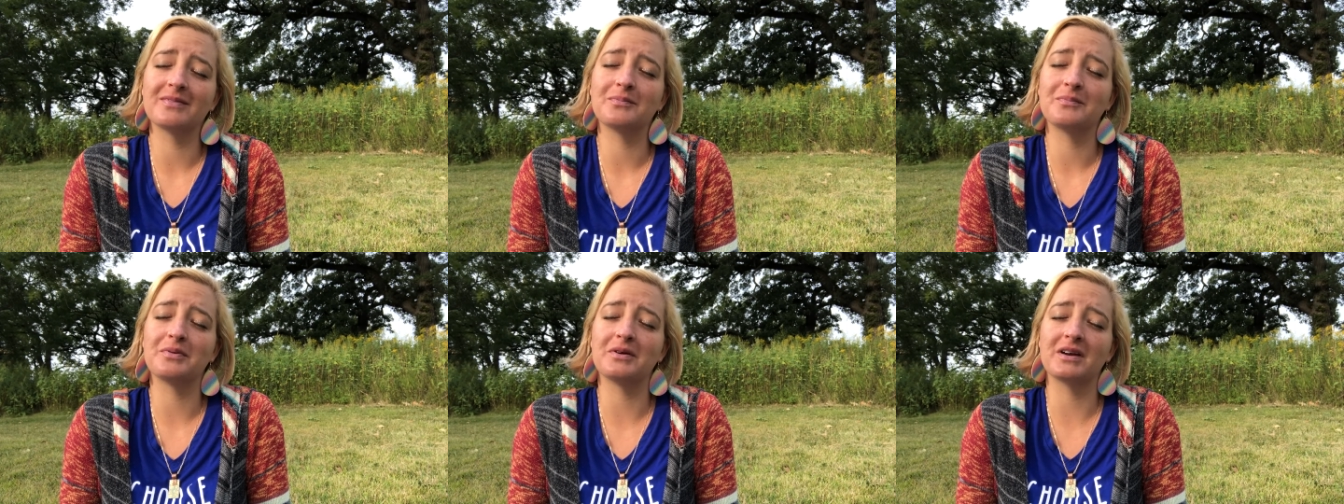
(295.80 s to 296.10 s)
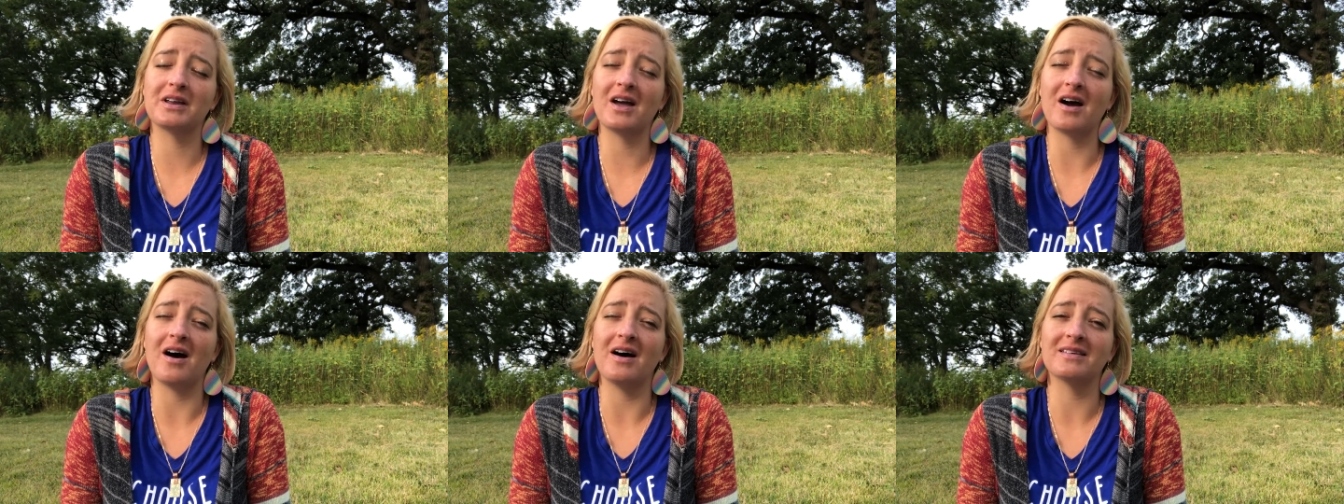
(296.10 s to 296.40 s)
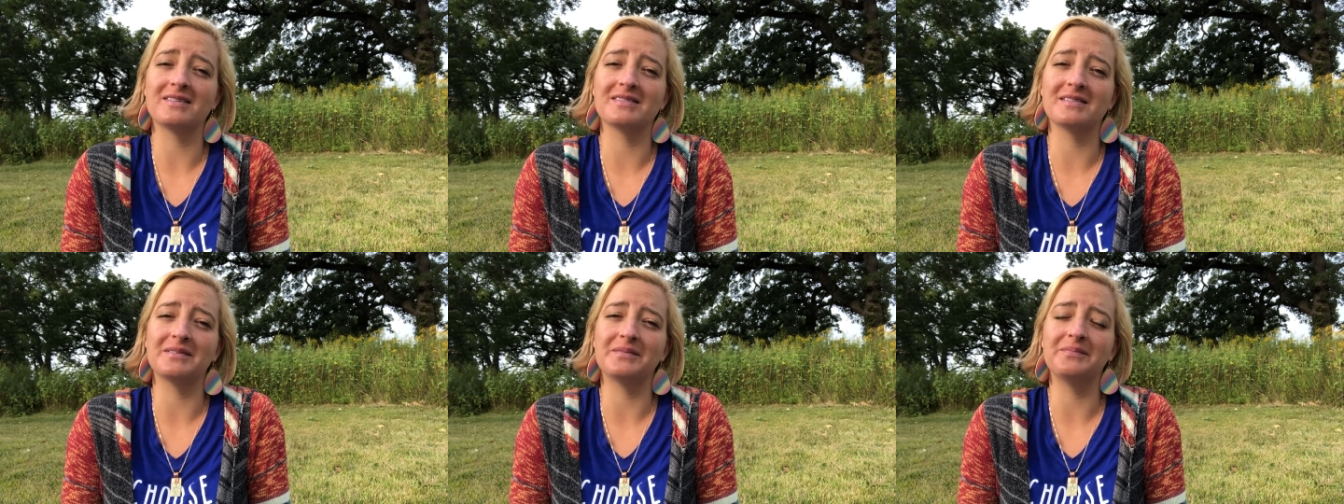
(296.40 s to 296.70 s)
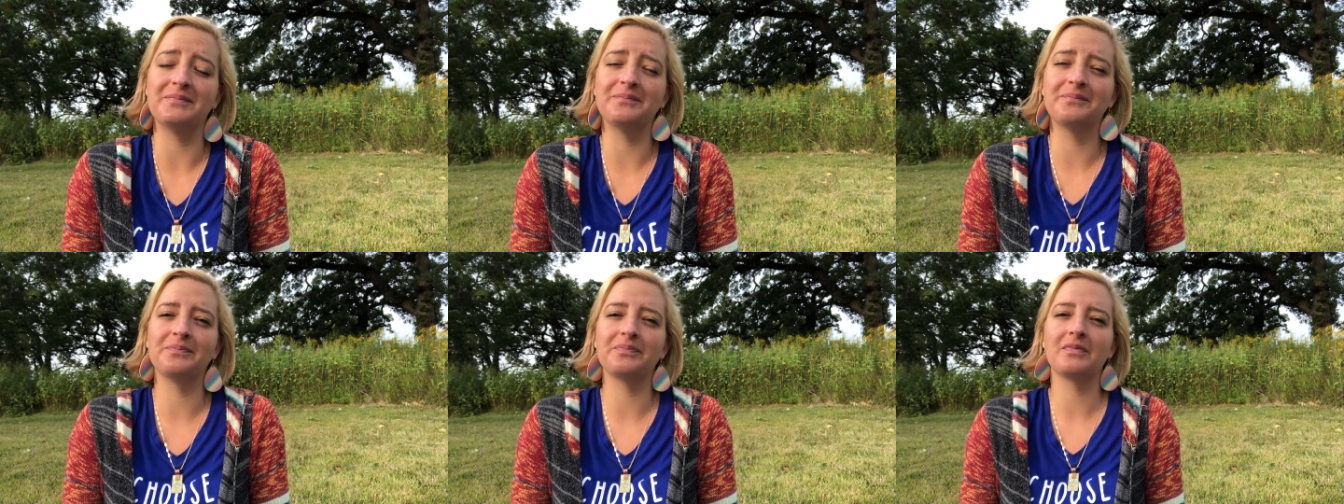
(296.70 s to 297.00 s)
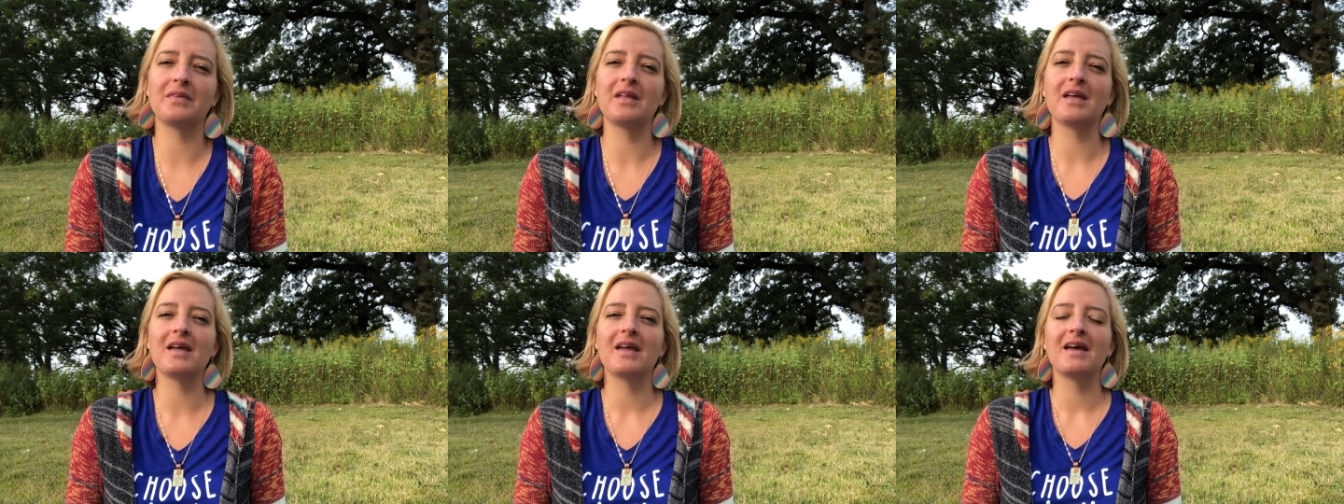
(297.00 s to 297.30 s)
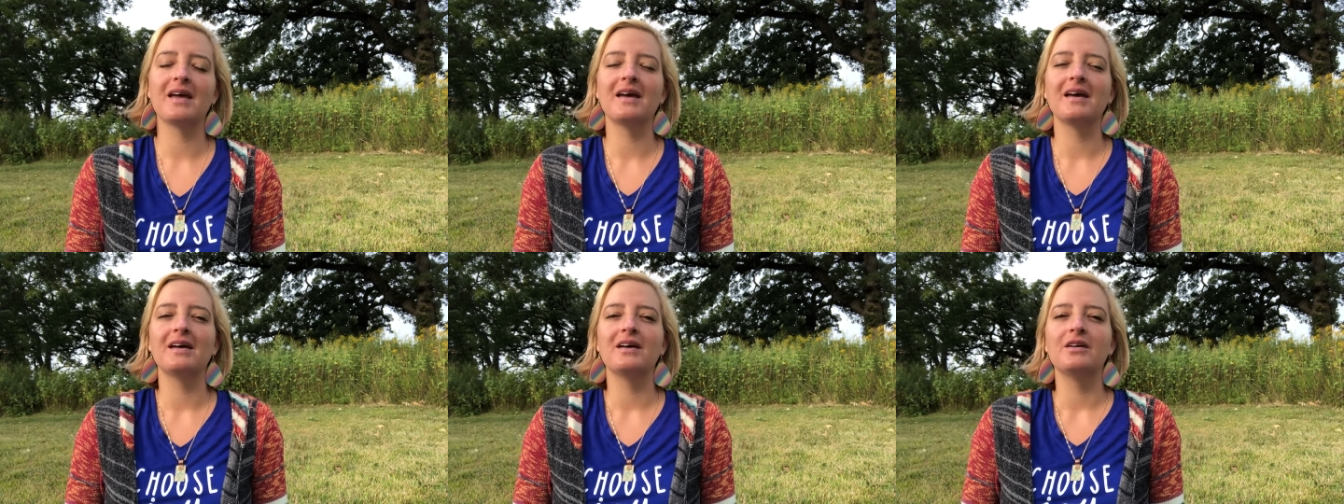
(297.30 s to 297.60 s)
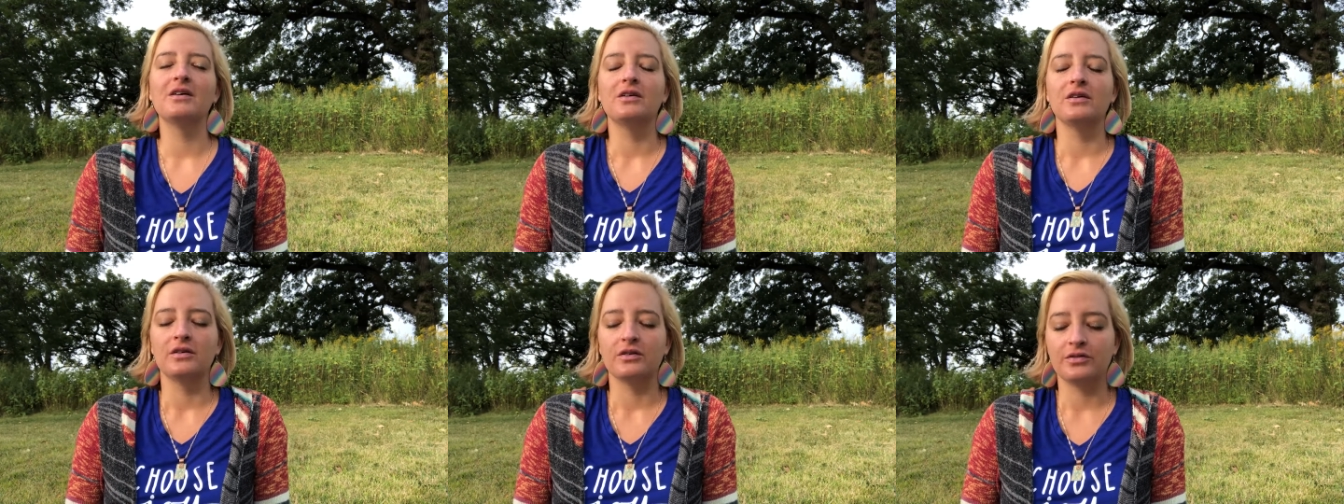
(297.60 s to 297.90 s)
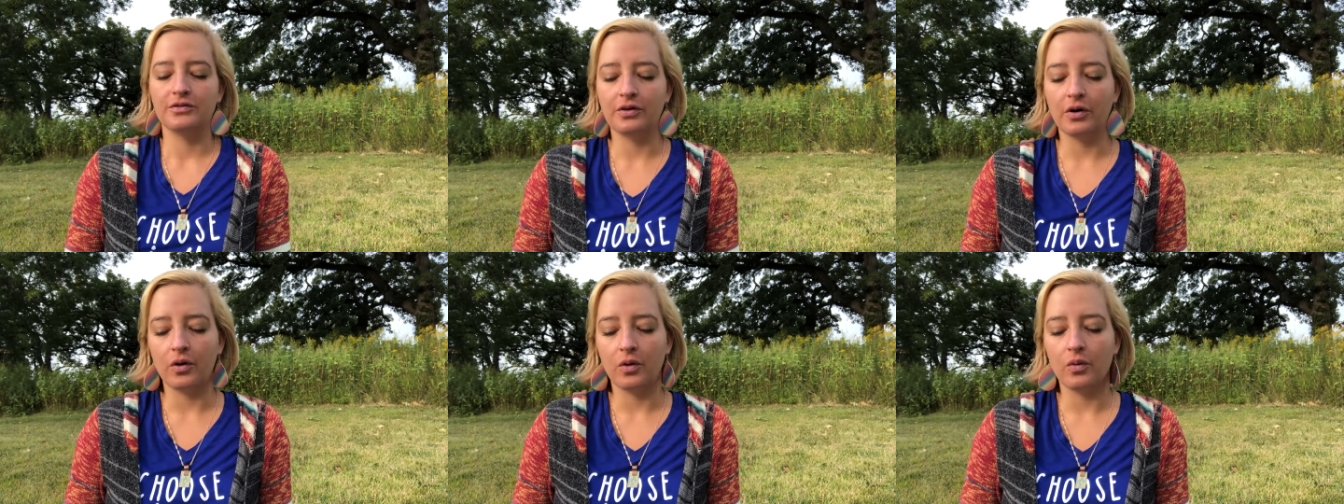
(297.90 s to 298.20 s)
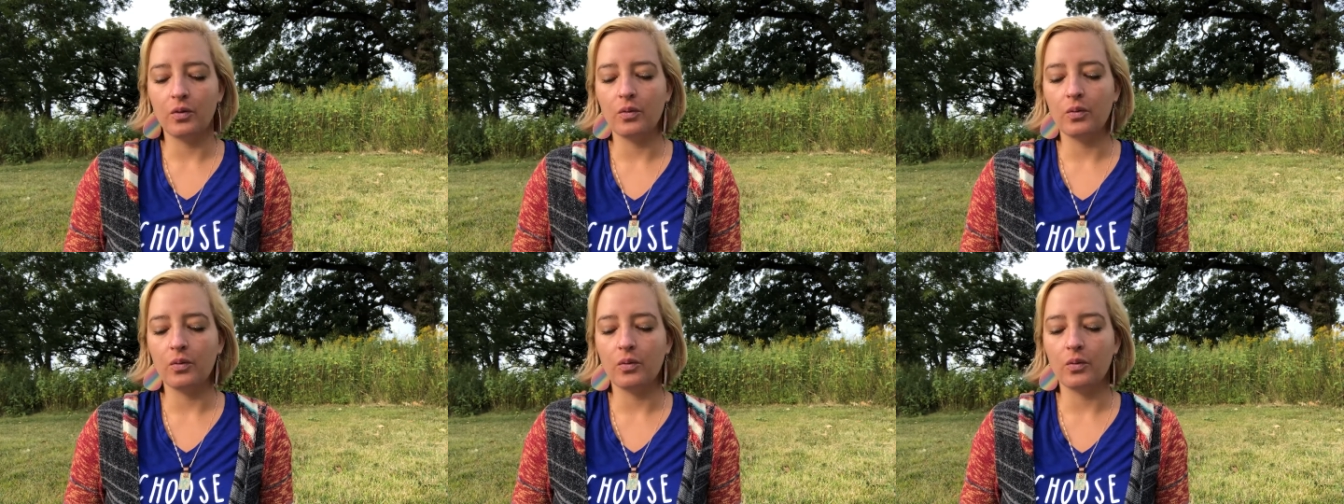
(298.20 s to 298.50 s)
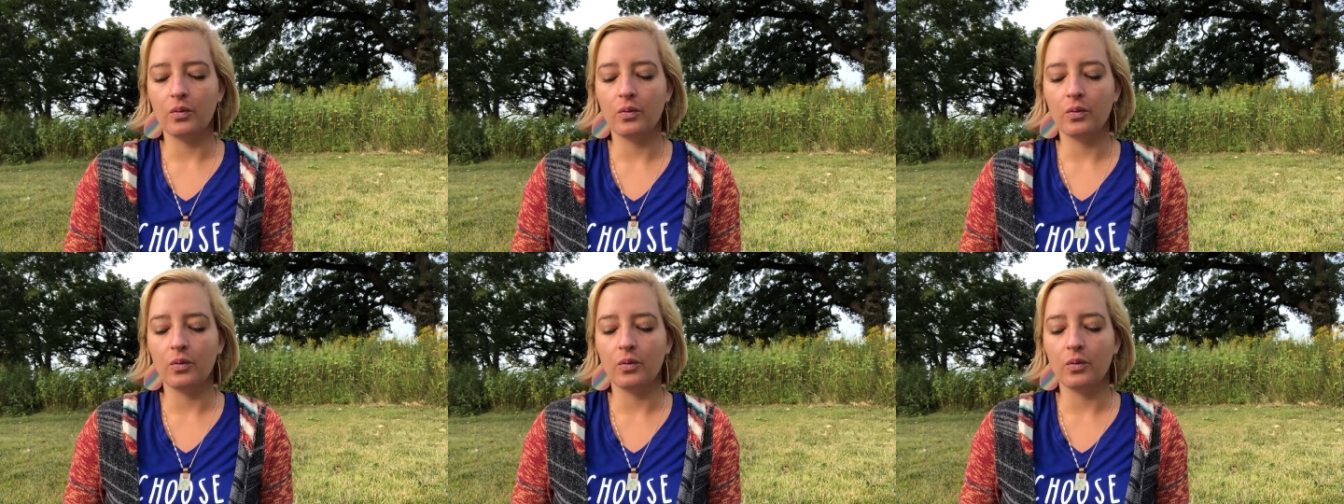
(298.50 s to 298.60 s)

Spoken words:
Pretty awesome. So